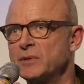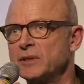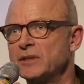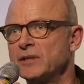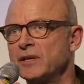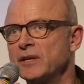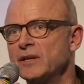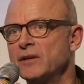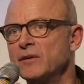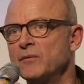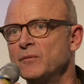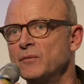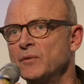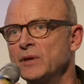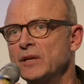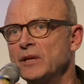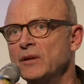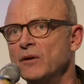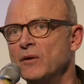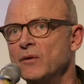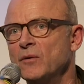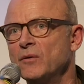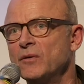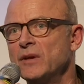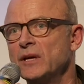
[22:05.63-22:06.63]
but we
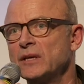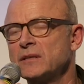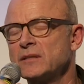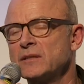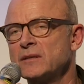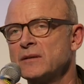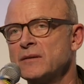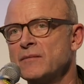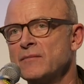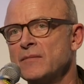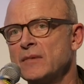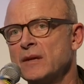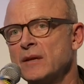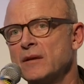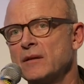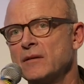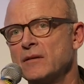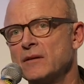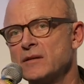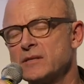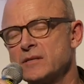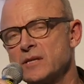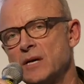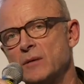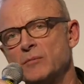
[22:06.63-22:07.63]
know that
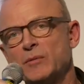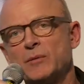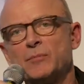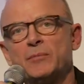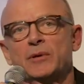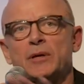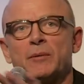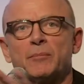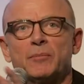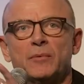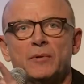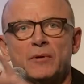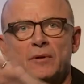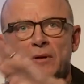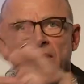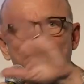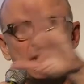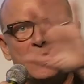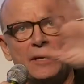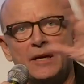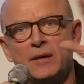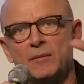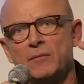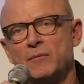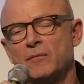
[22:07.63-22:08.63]
the Sami people
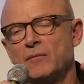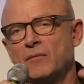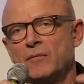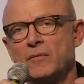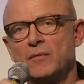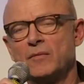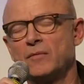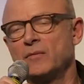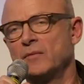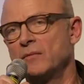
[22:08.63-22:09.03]
came